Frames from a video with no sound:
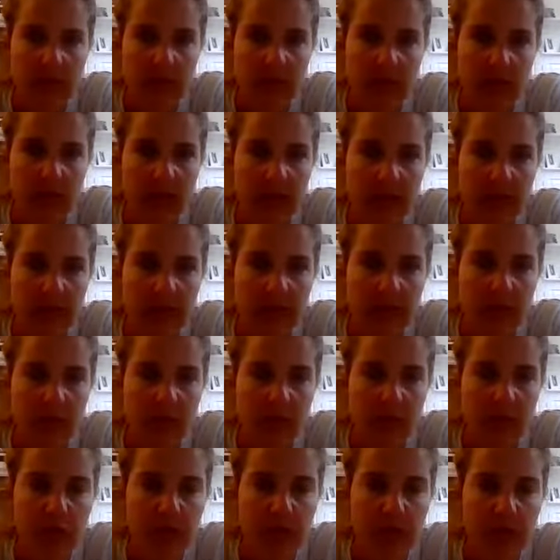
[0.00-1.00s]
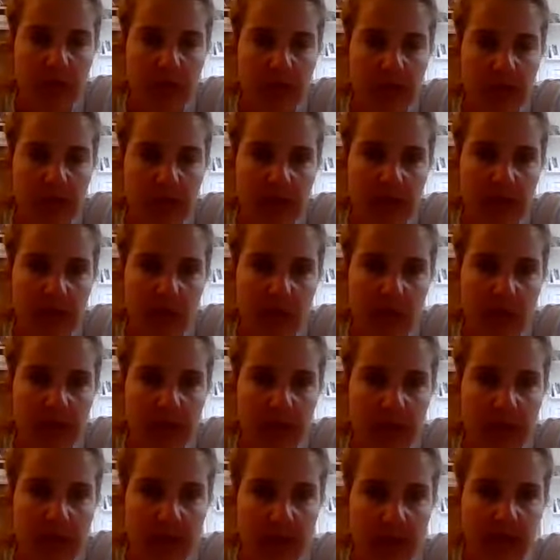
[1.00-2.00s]
Glide forward into
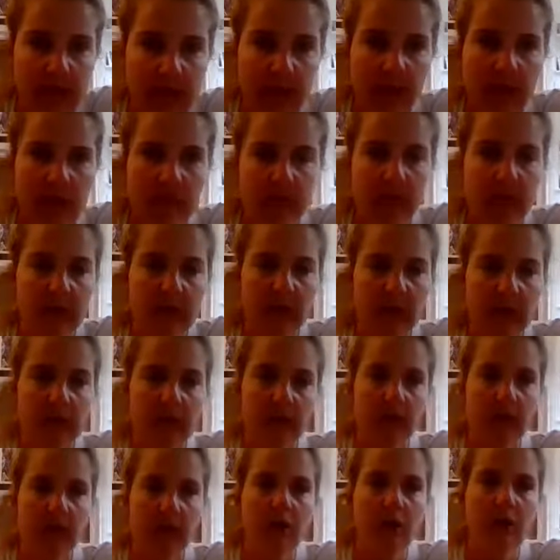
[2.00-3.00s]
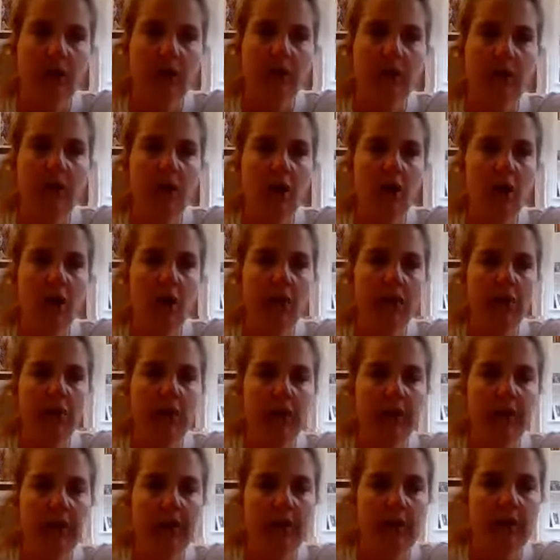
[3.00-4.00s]
plank and lower all the
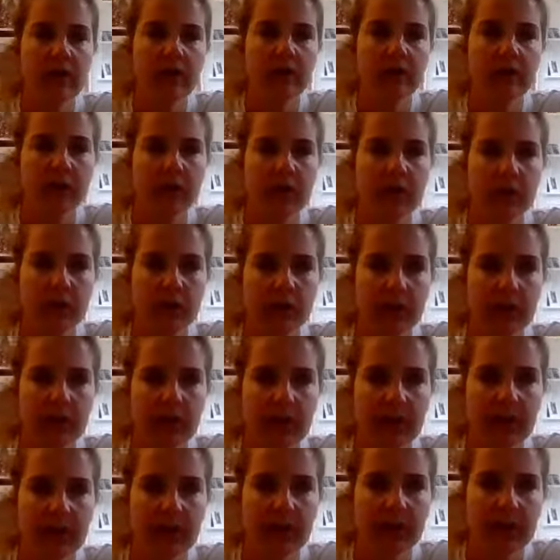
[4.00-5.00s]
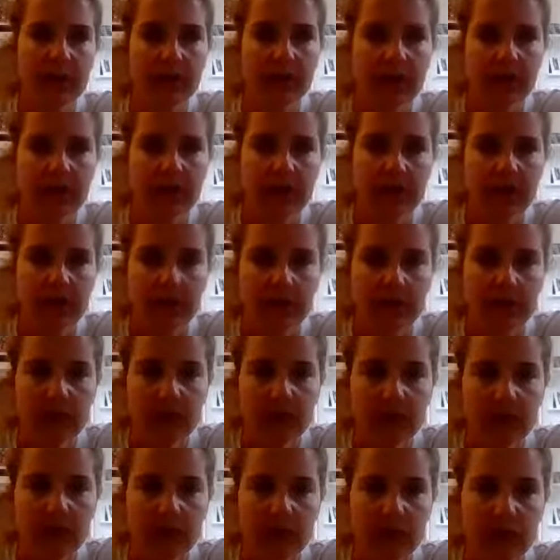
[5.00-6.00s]
way onto your belly.
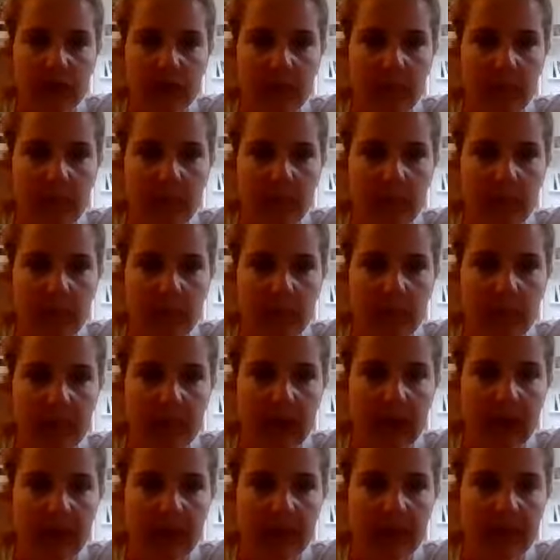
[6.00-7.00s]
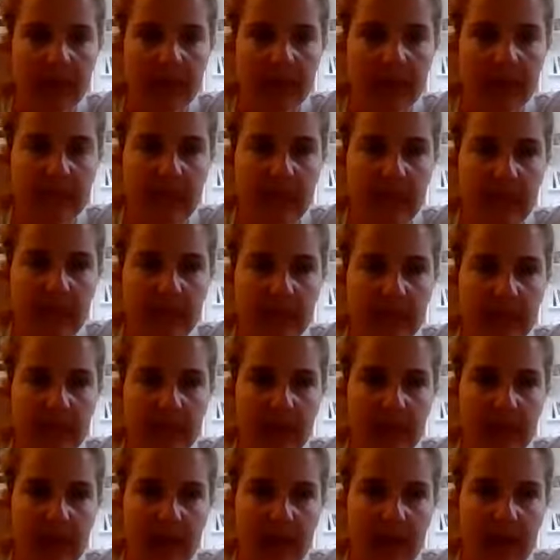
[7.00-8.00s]
So we're just going to balance out
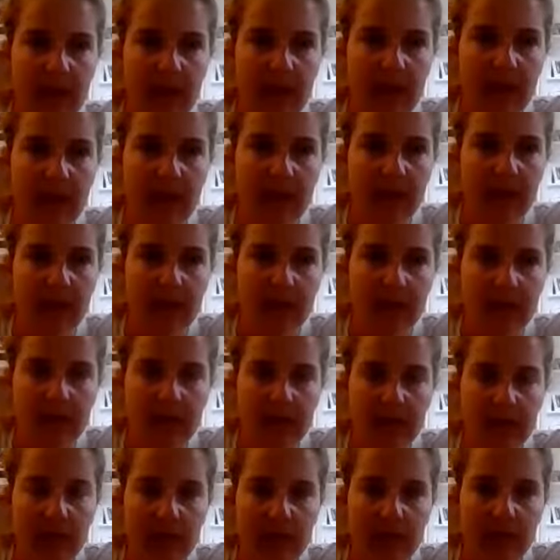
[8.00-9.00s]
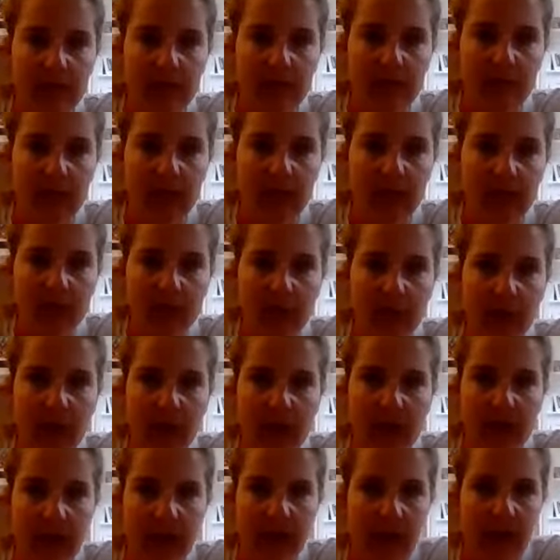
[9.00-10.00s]
some of that back
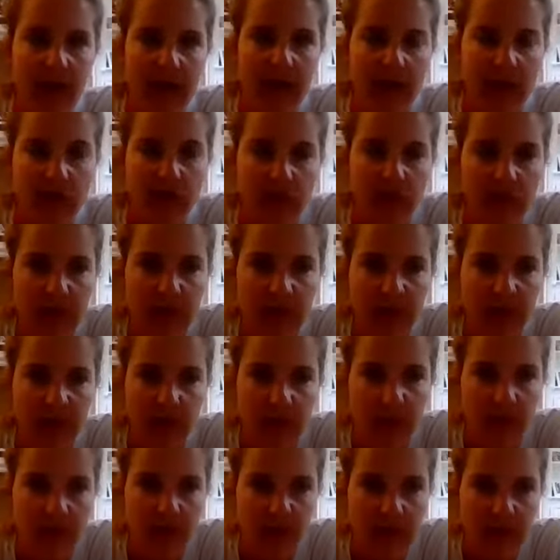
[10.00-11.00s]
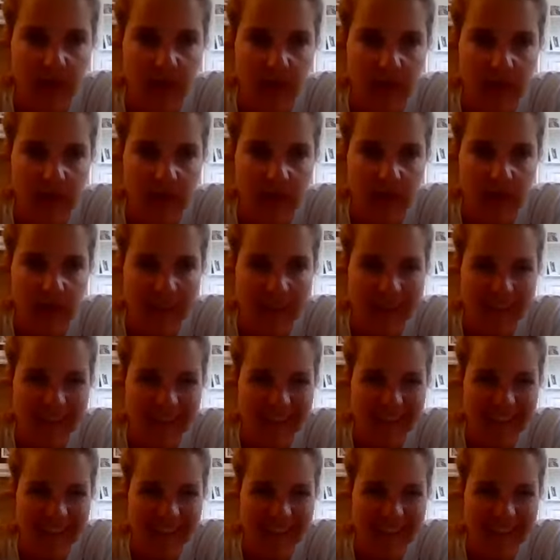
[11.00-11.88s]
body action that just happened.